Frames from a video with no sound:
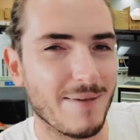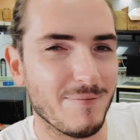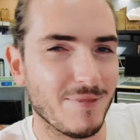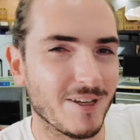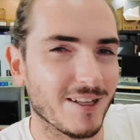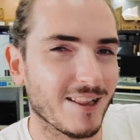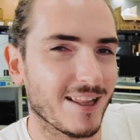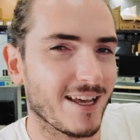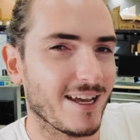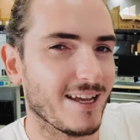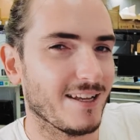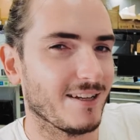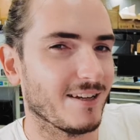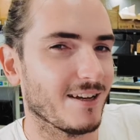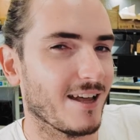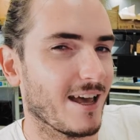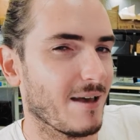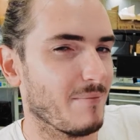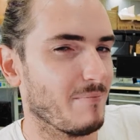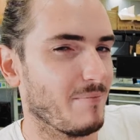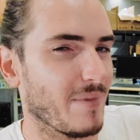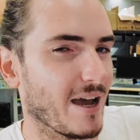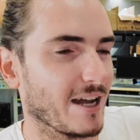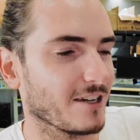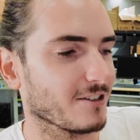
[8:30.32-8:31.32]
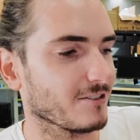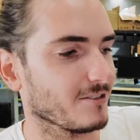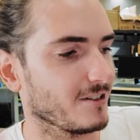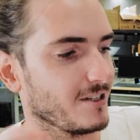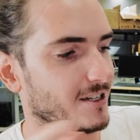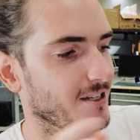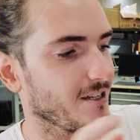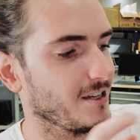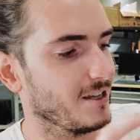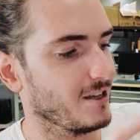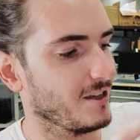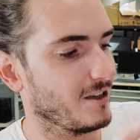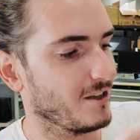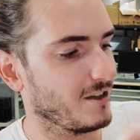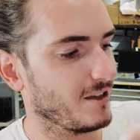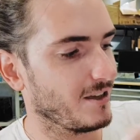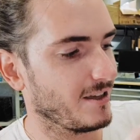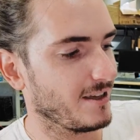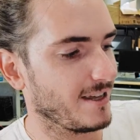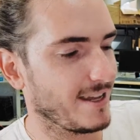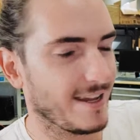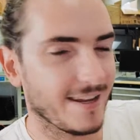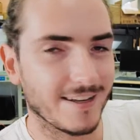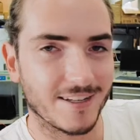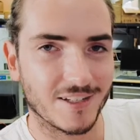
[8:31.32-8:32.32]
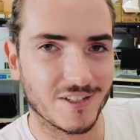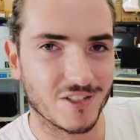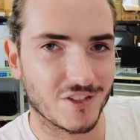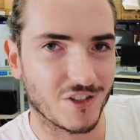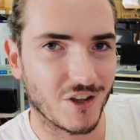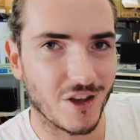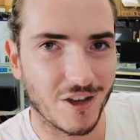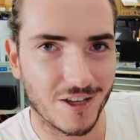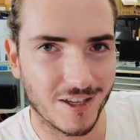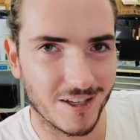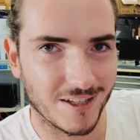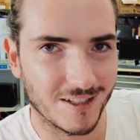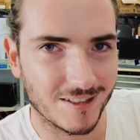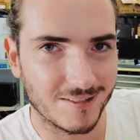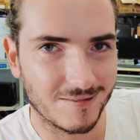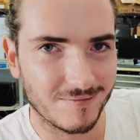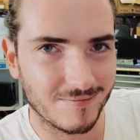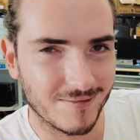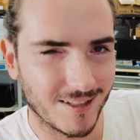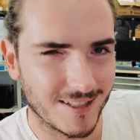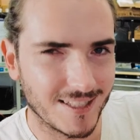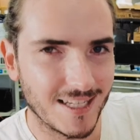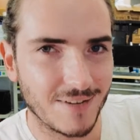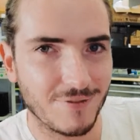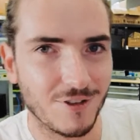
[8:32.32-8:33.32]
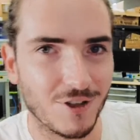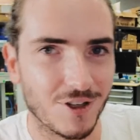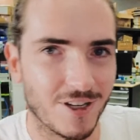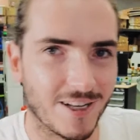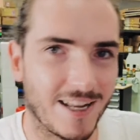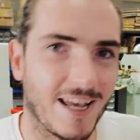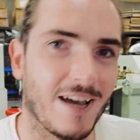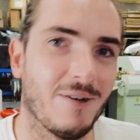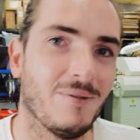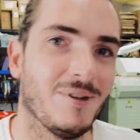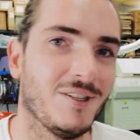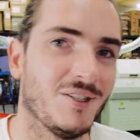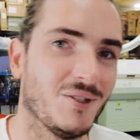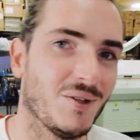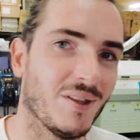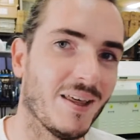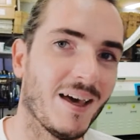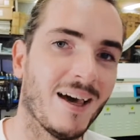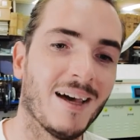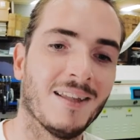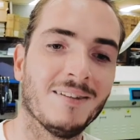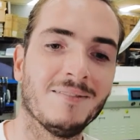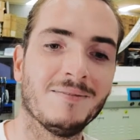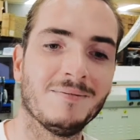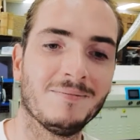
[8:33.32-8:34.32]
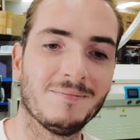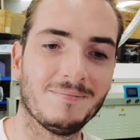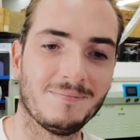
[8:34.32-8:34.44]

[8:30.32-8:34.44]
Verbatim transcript: emulate a battery in a circuit. Let's have a look at how we do that.